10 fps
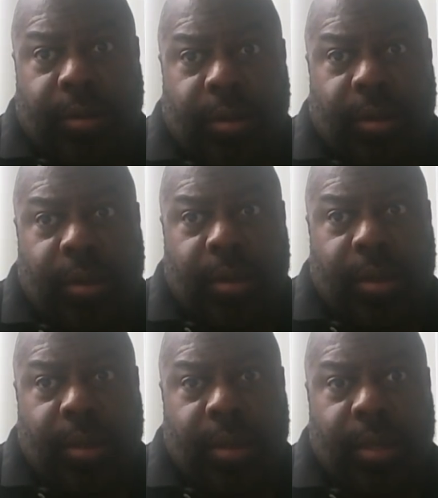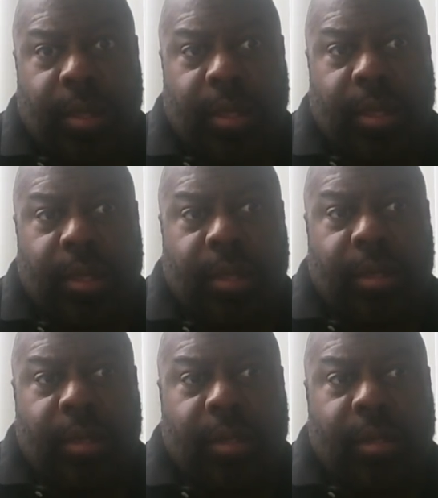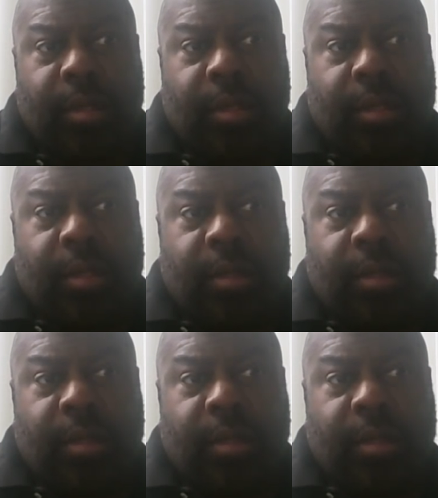(silence)